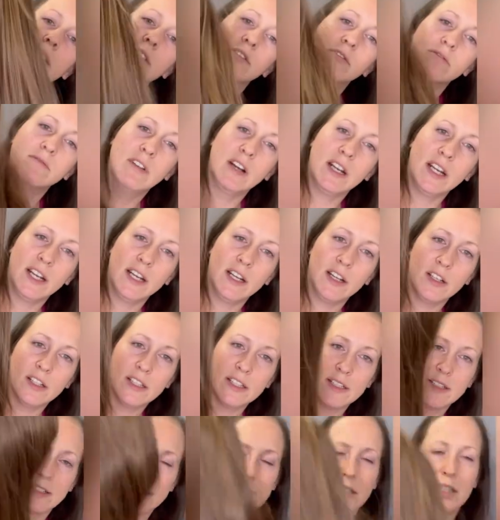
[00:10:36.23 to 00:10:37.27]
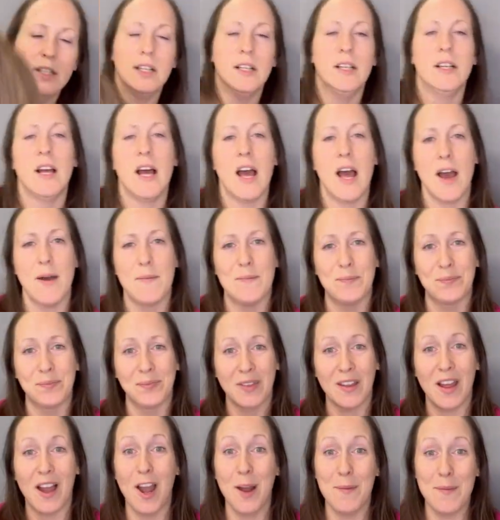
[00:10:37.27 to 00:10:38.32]
Really nice. I
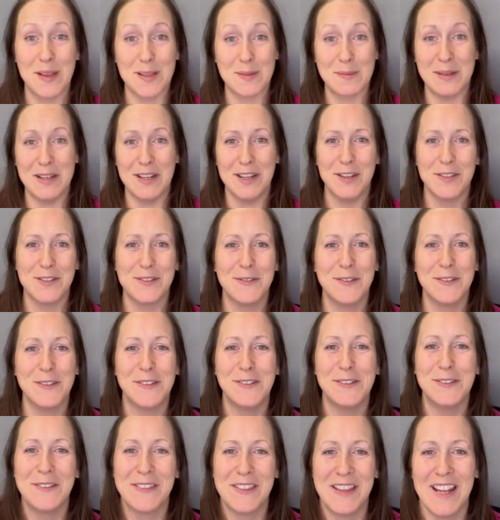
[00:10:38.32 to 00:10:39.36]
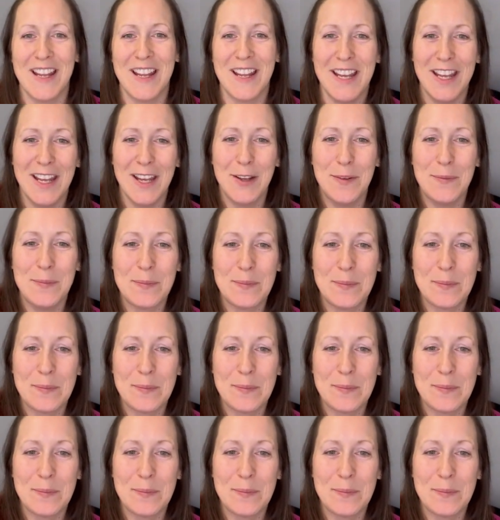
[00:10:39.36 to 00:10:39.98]
hope that's been useful. Thank you.